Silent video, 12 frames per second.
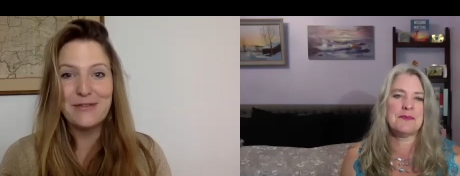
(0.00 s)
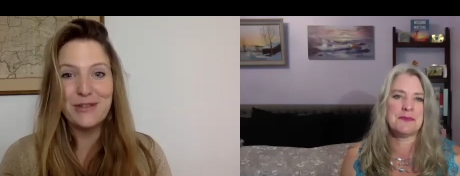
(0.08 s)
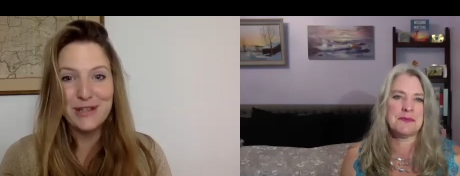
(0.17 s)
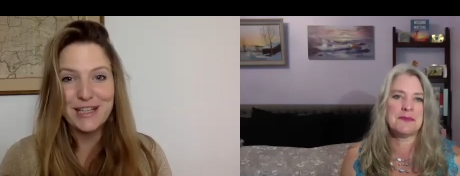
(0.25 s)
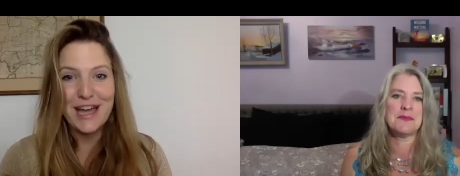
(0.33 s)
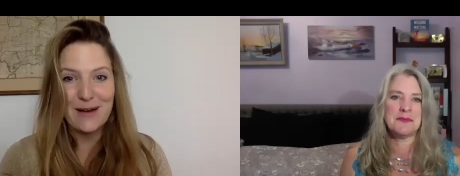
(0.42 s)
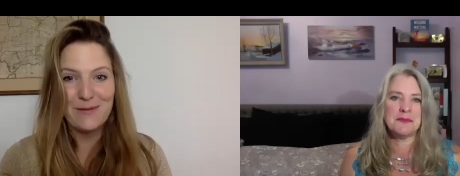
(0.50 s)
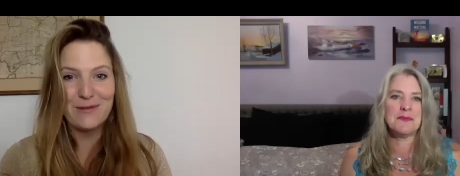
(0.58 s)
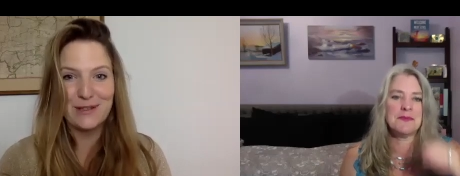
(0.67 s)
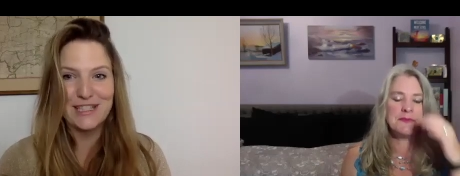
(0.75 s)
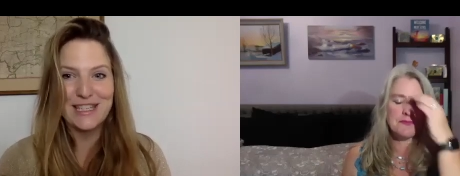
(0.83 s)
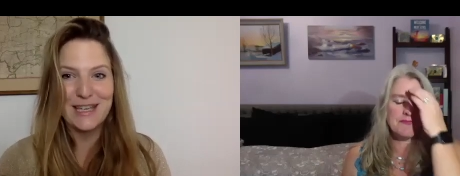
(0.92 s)
Speaker 1: a really
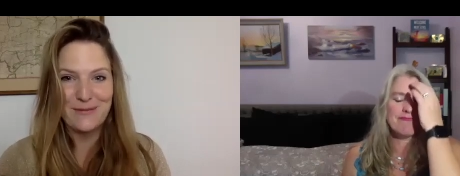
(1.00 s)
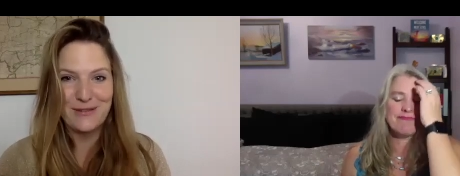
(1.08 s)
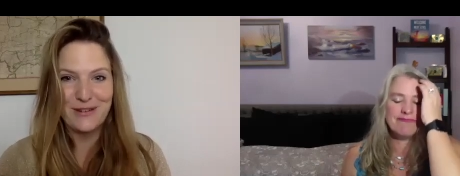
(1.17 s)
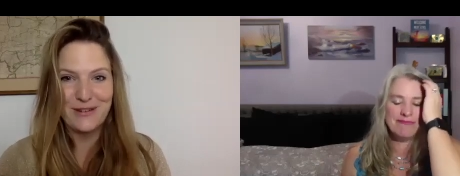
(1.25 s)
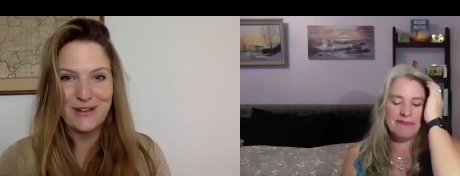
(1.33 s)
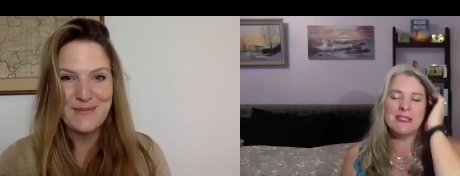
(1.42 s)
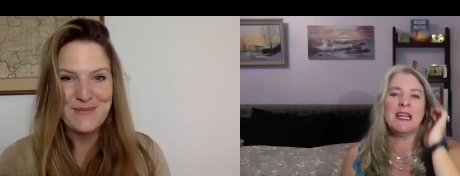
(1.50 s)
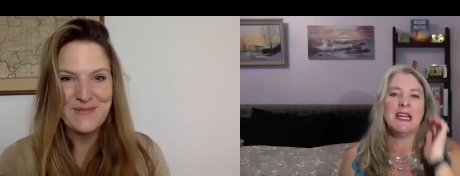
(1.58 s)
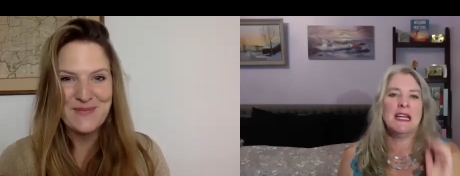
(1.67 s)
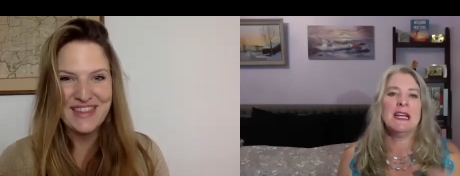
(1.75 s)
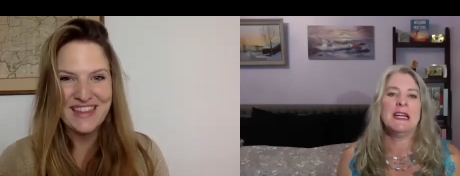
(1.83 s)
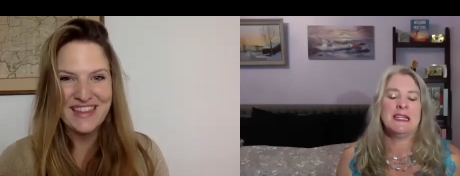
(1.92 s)
helpful tip for them.